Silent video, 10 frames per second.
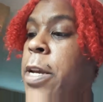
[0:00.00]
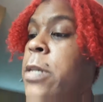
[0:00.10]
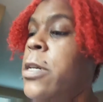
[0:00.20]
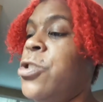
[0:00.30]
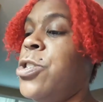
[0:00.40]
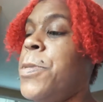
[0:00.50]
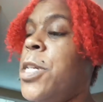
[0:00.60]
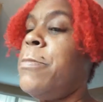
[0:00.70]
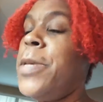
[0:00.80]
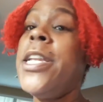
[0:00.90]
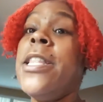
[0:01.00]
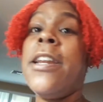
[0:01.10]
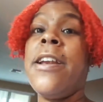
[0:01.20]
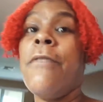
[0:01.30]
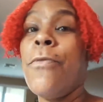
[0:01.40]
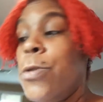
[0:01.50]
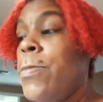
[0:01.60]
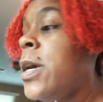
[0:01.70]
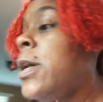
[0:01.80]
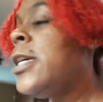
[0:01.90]
like a shipment come in and they didn't have
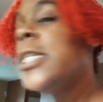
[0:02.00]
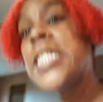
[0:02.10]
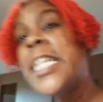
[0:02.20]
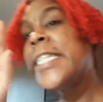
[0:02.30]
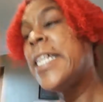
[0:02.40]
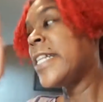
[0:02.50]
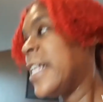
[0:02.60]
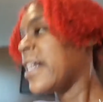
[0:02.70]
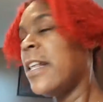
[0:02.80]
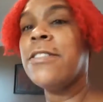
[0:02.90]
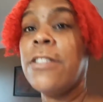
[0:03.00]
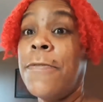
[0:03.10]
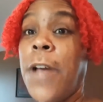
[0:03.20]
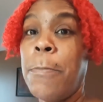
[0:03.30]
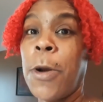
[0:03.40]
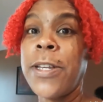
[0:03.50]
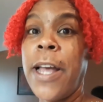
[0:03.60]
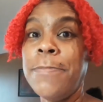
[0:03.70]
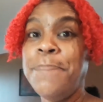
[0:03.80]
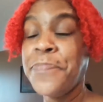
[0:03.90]
room. Stuff got marked
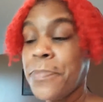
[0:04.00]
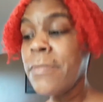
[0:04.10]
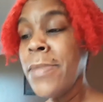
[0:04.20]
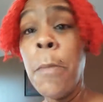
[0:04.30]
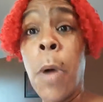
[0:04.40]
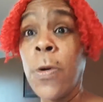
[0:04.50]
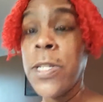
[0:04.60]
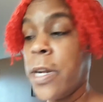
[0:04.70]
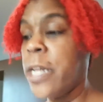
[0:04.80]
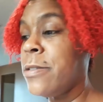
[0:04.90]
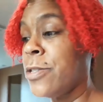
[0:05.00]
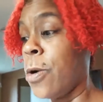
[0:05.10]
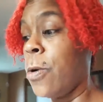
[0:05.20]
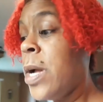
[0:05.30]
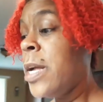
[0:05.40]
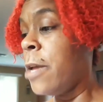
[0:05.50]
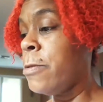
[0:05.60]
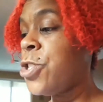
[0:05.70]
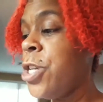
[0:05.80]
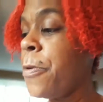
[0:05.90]
down. I'm always on it. So
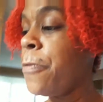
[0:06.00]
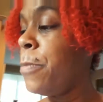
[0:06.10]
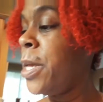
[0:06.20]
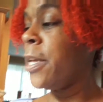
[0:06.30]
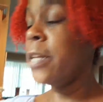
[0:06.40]
it was cheaper for me to